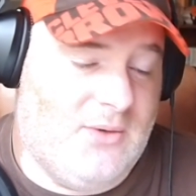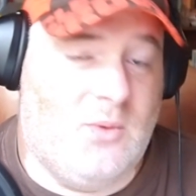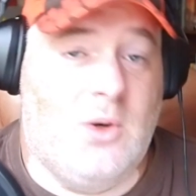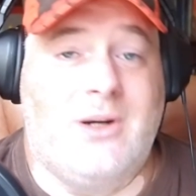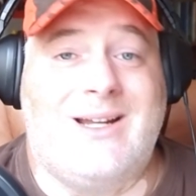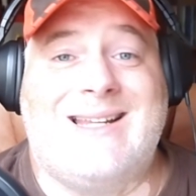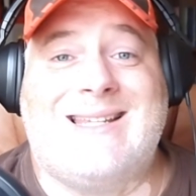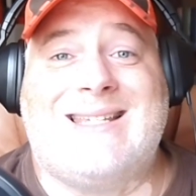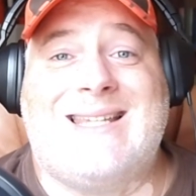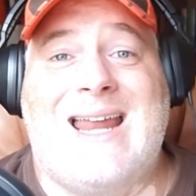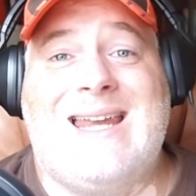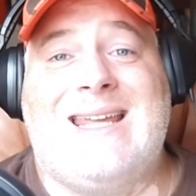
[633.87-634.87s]
Ward is
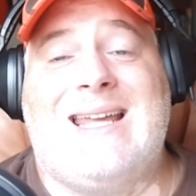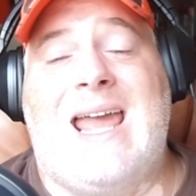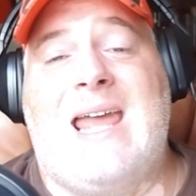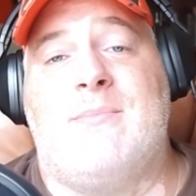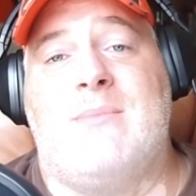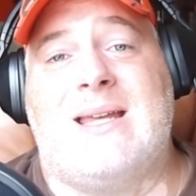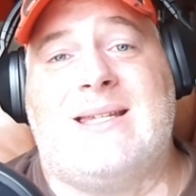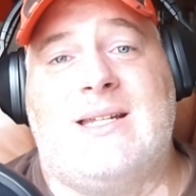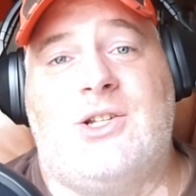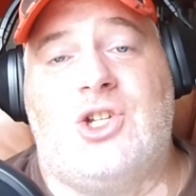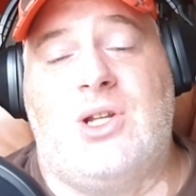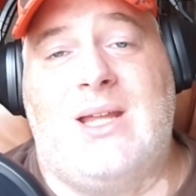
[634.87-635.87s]
sending a
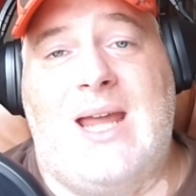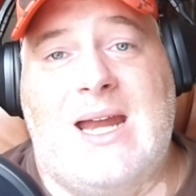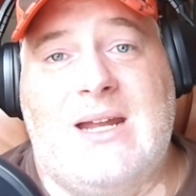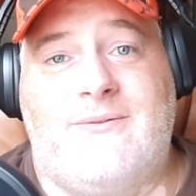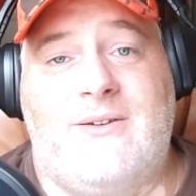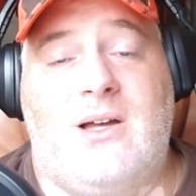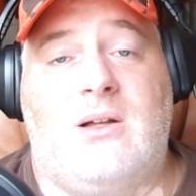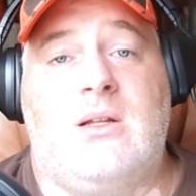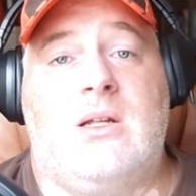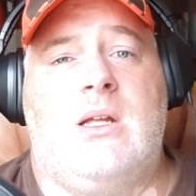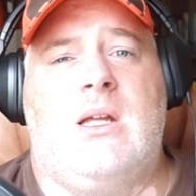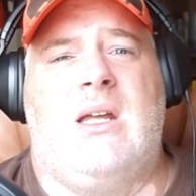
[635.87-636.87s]
message to the NFL.
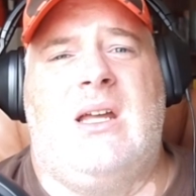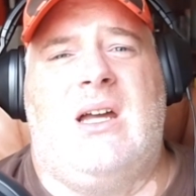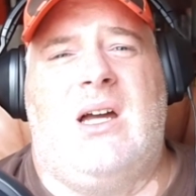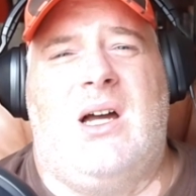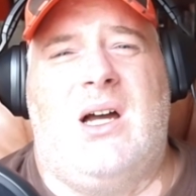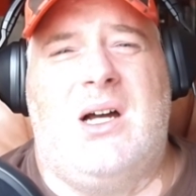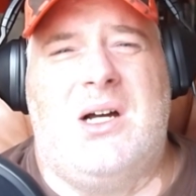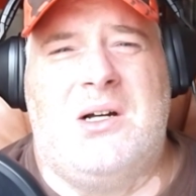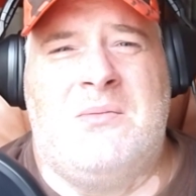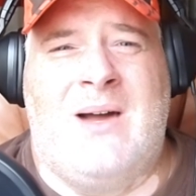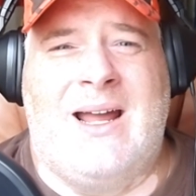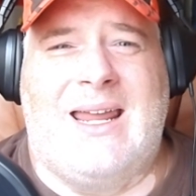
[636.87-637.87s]

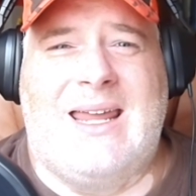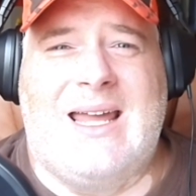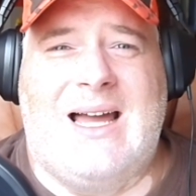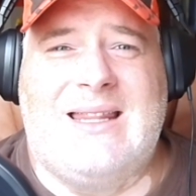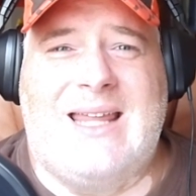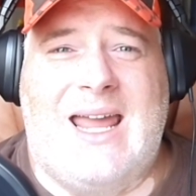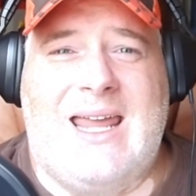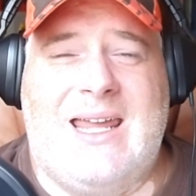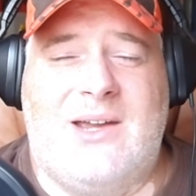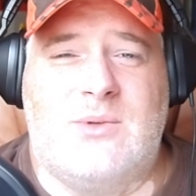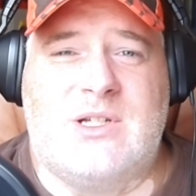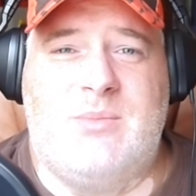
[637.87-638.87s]
Oh my God, that
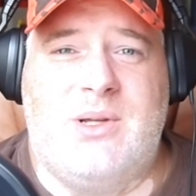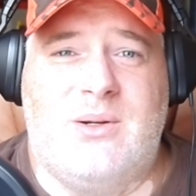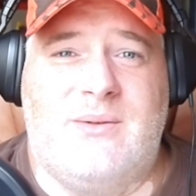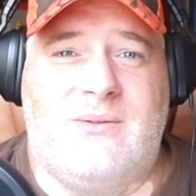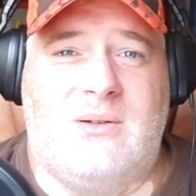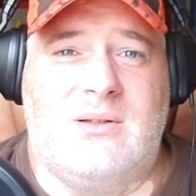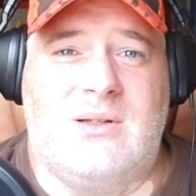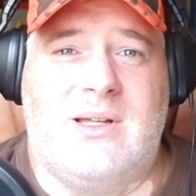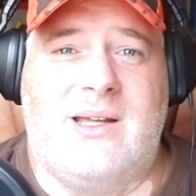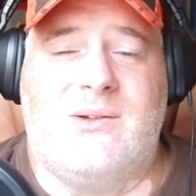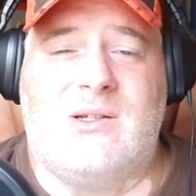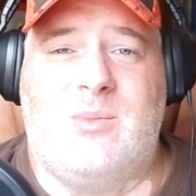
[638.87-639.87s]
hit was beautiful.
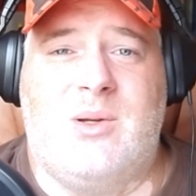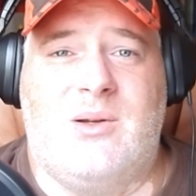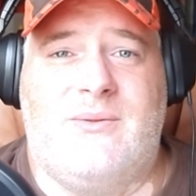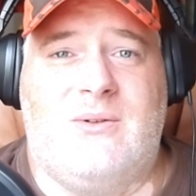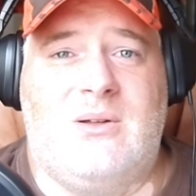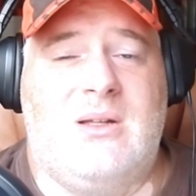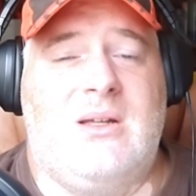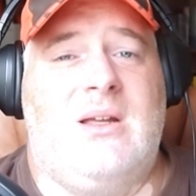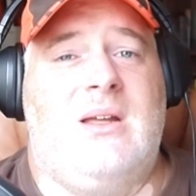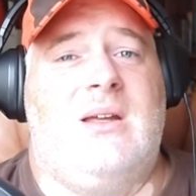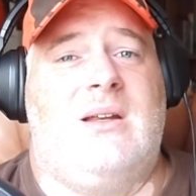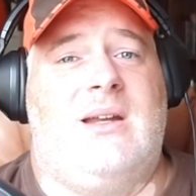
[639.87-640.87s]
It was beautiful.
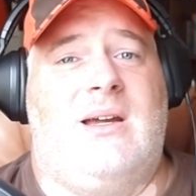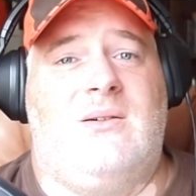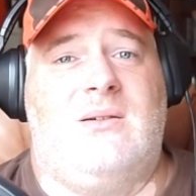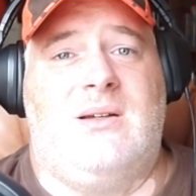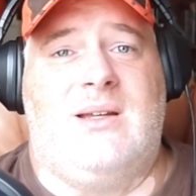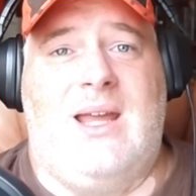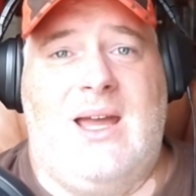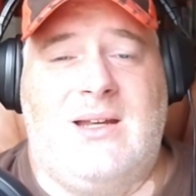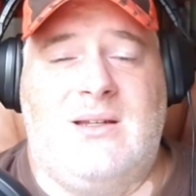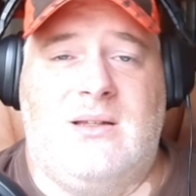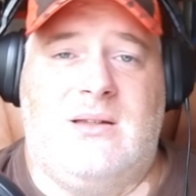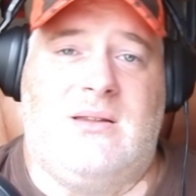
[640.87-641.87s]
Now,
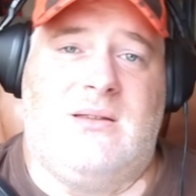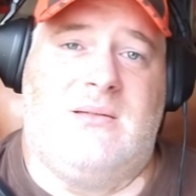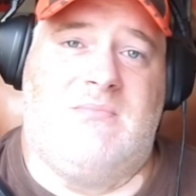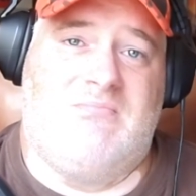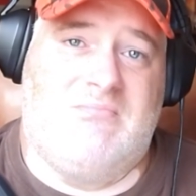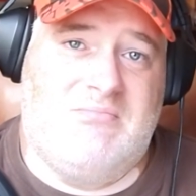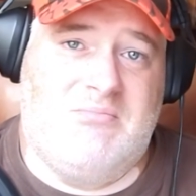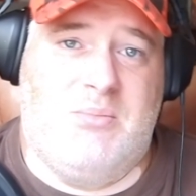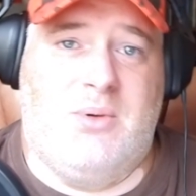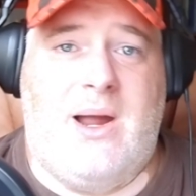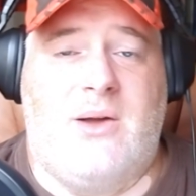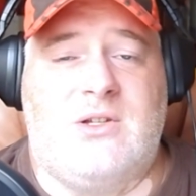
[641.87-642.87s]
again,
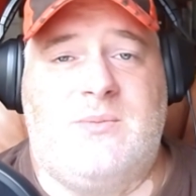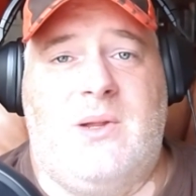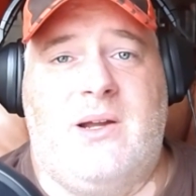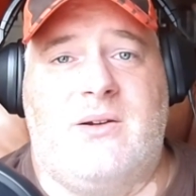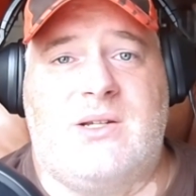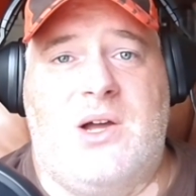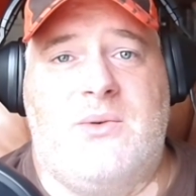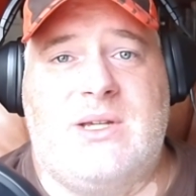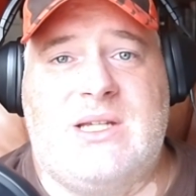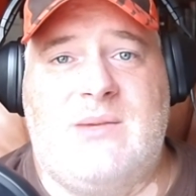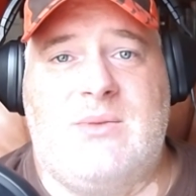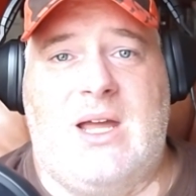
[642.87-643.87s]
Browns players always
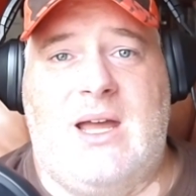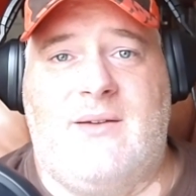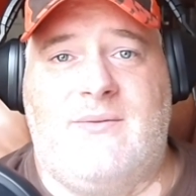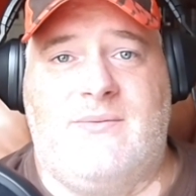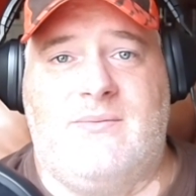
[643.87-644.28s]
seem to have